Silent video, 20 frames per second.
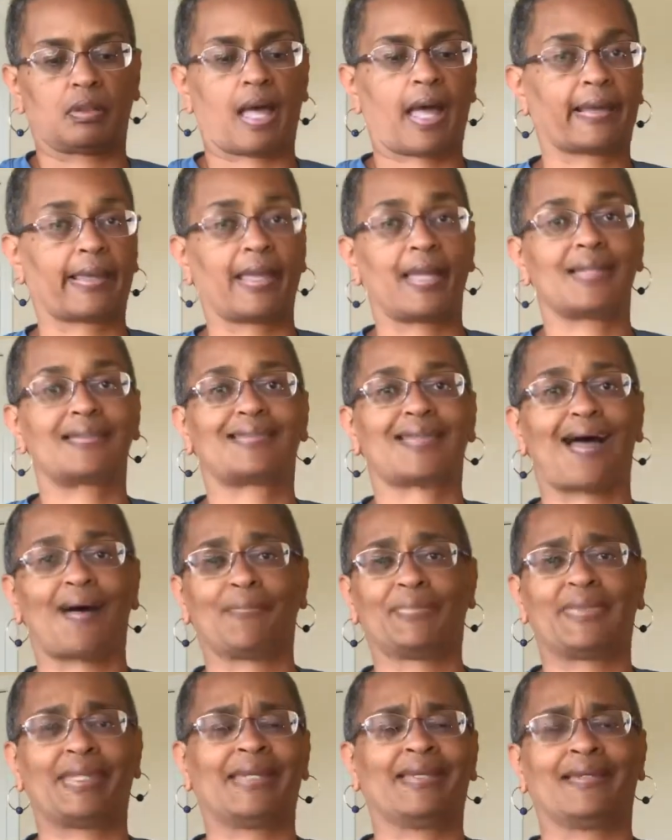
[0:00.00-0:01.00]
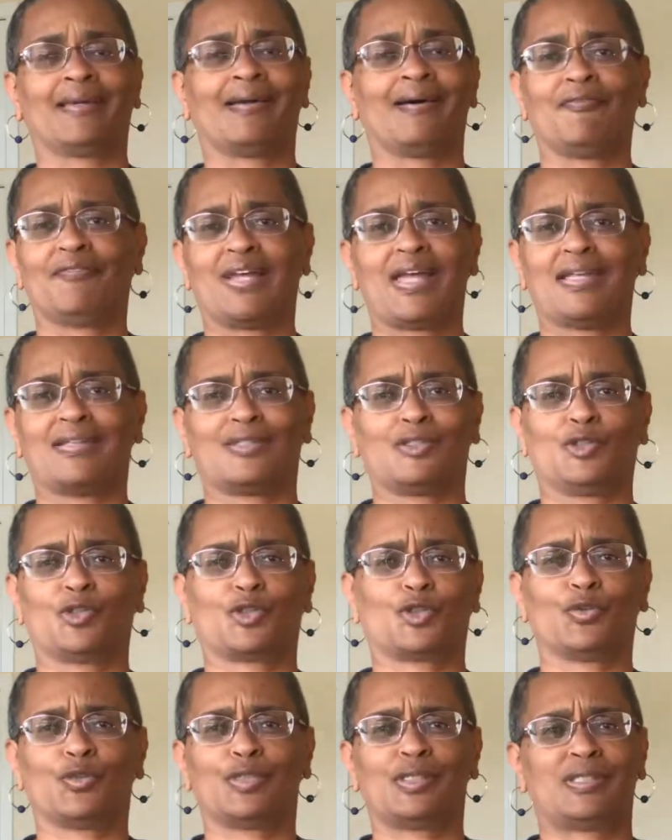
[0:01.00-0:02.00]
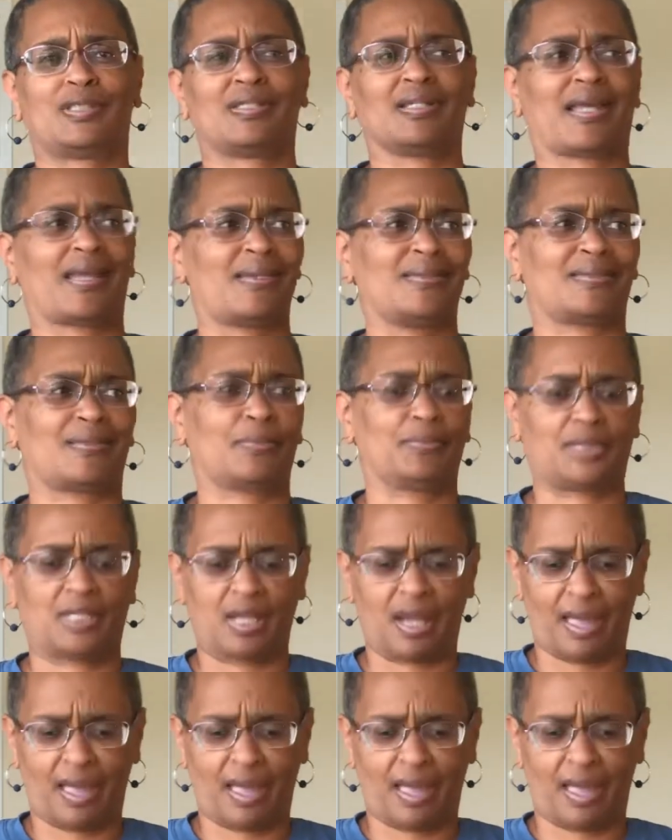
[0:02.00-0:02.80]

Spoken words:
I guess I'm thinking of it as insurance in case something